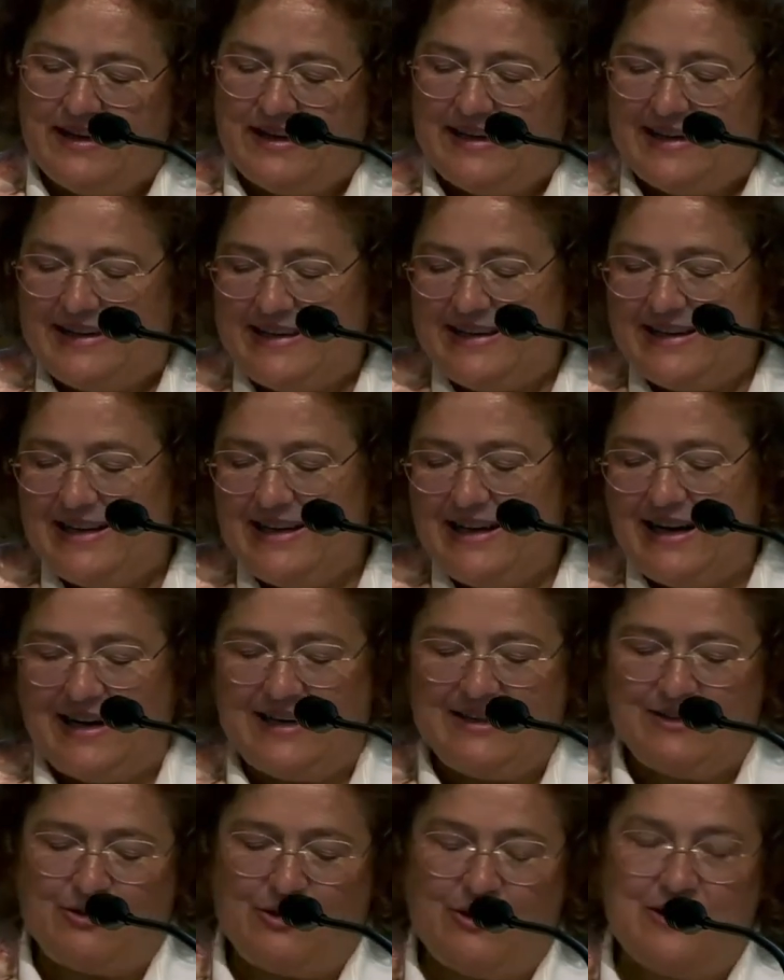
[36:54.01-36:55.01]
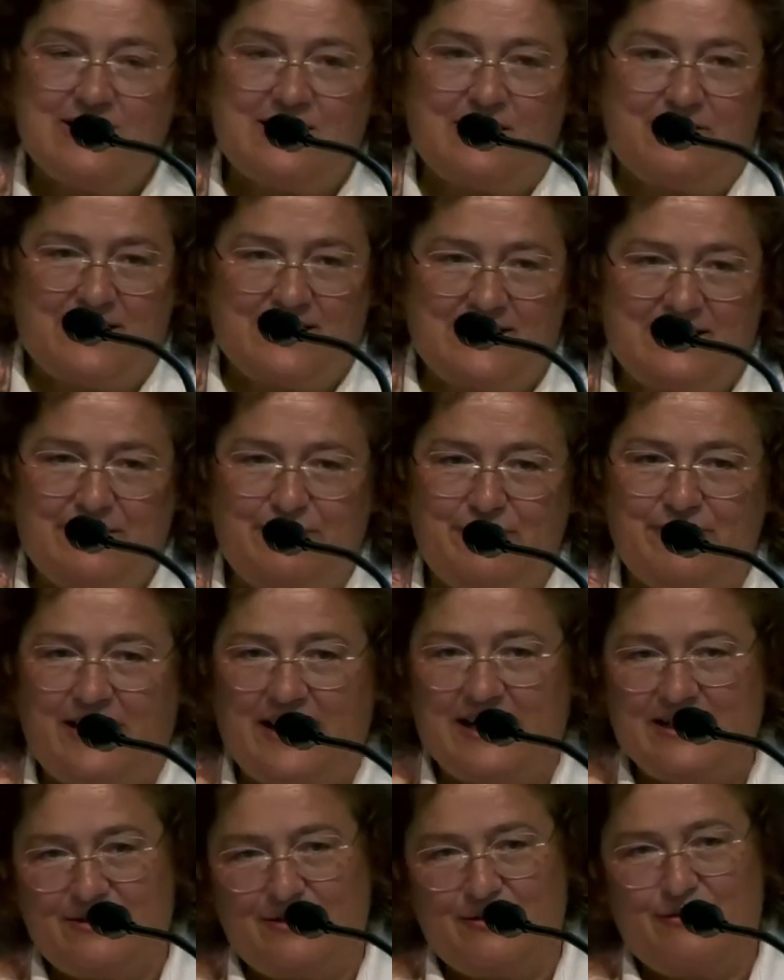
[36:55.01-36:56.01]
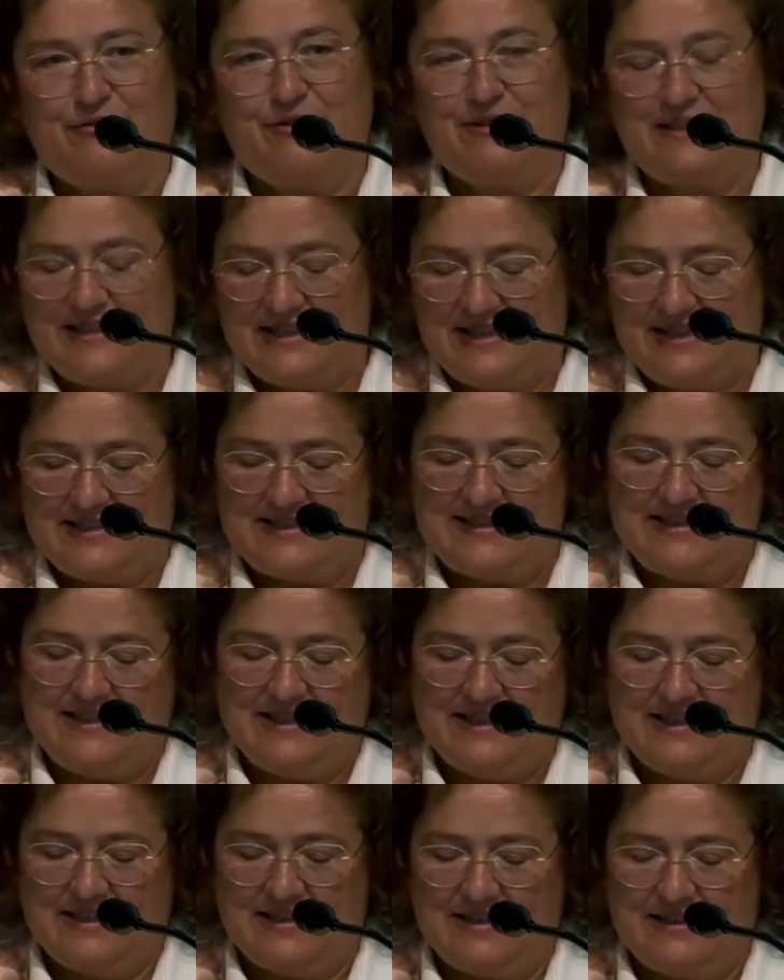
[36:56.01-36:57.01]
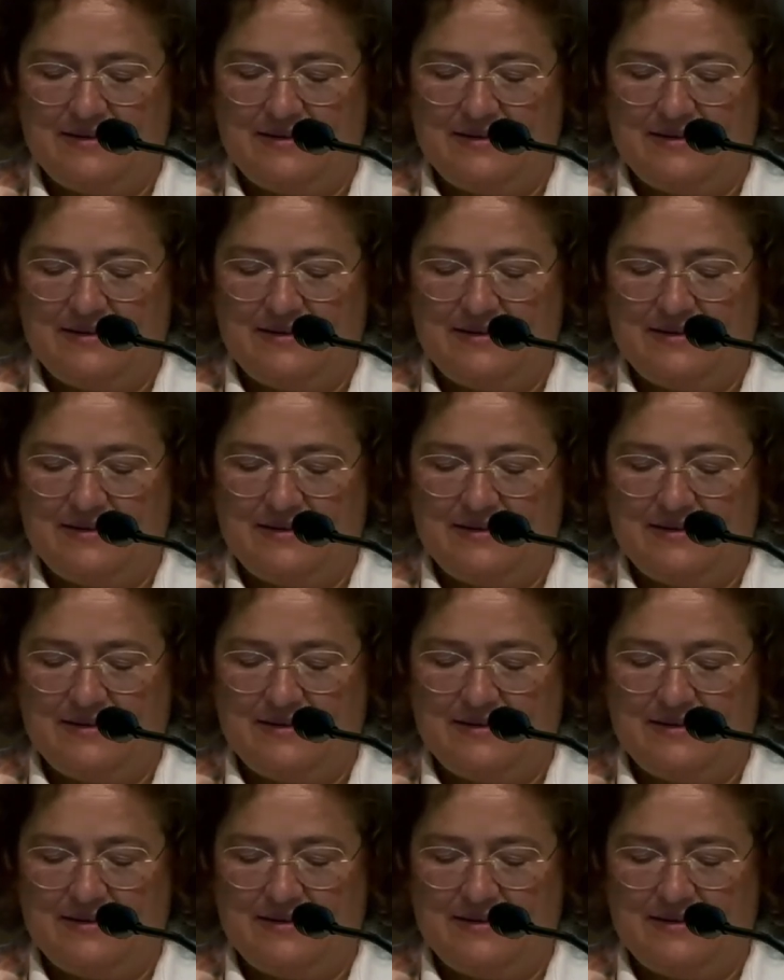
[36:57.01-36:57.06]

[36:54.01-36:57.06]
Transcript: we get a rather conservative impression of her